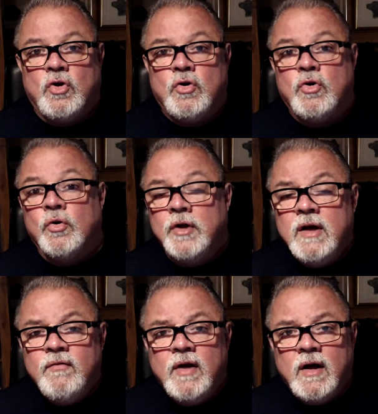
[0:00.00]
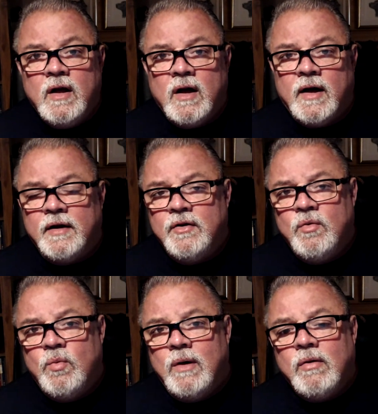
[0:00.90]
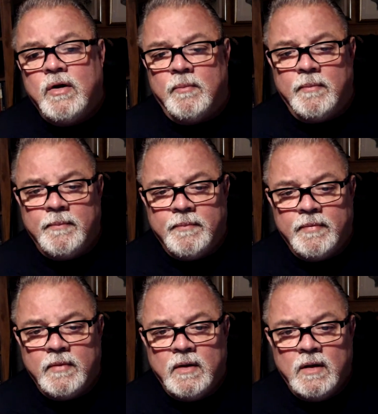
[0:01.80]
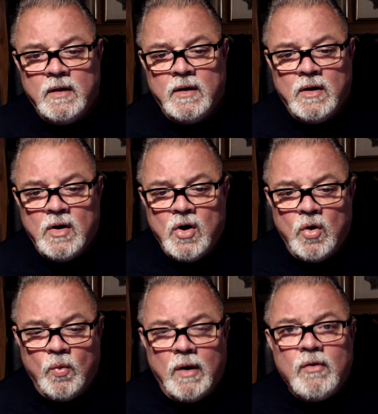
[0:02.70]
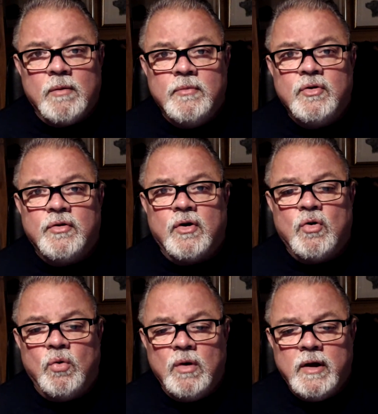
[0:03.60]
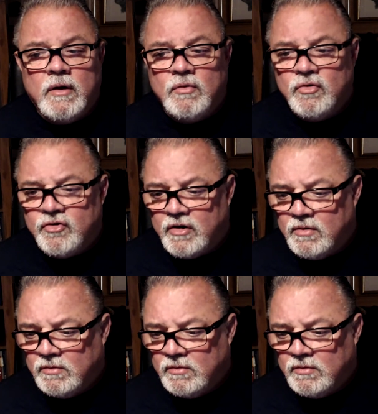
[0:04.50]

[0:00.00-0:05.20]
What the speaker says: Good evening and welcome. Welcome to the Corleone Show.